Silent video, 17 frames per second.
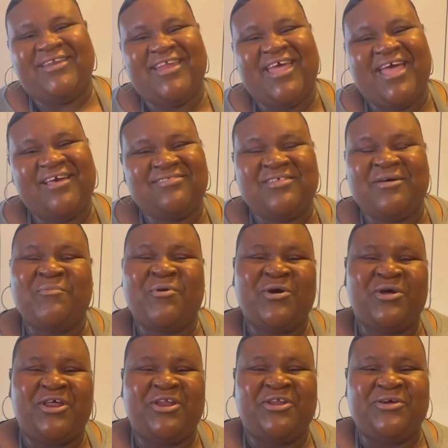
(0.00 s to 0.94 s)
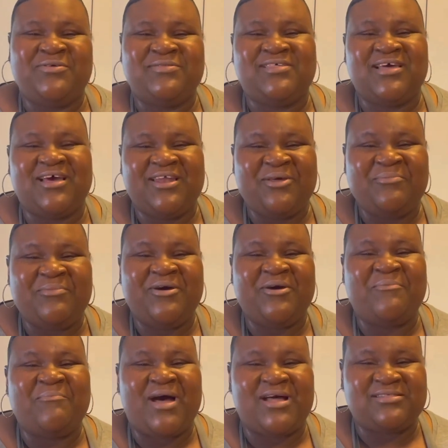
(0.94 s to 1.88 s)
Next, I'm gonna do
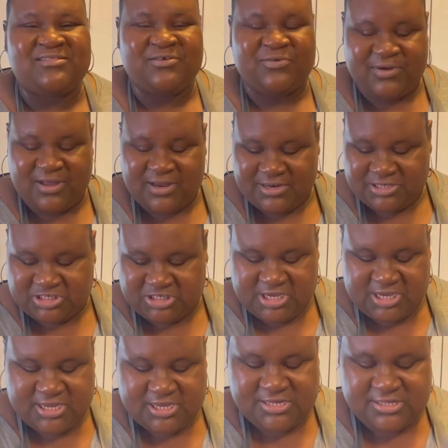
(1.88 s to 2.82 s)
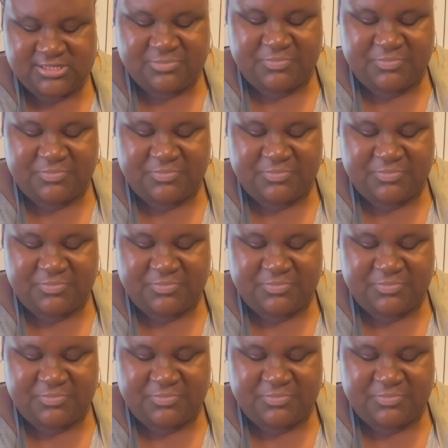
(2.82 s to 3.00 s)
Tillamook mozzarella cheese